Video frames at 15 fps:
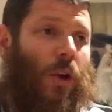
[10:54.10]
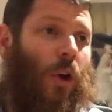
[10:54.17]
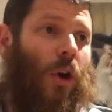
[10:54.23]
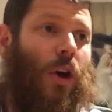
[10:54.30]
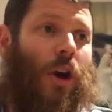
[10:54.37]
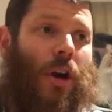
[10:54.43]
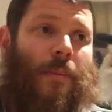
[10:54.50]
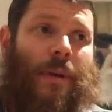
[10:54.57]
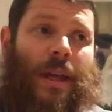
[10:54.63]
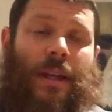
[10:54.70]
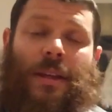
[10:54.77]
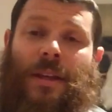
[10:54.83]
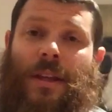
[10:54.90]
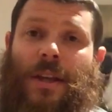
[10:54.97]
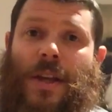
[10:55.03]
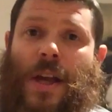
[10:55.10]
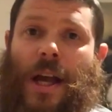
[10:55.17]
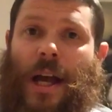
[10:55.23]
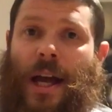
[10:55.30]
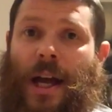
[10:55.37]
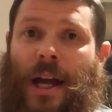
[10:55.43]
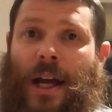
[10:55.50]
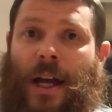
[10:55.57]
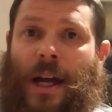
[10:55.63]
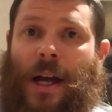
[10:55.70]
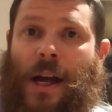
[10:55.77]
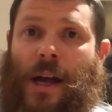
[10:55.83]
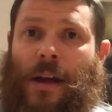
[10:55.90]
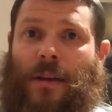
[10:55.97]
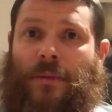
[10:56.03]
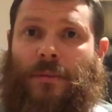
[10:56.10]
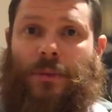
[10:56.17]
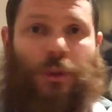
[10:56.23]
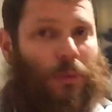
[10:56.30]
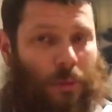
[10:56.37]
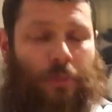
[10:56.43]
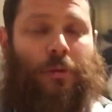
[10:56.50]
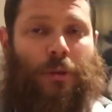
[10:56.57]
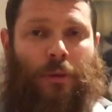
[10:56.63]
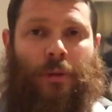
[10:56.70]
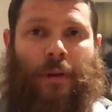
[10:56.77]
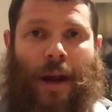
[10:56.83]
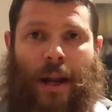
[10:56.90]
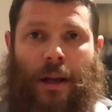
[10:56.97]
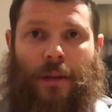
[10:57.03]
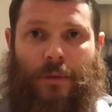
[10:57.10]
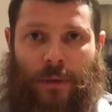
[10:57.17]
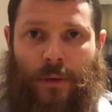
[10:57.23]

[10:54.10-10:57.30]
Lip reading: or hurt me, you'll regret it.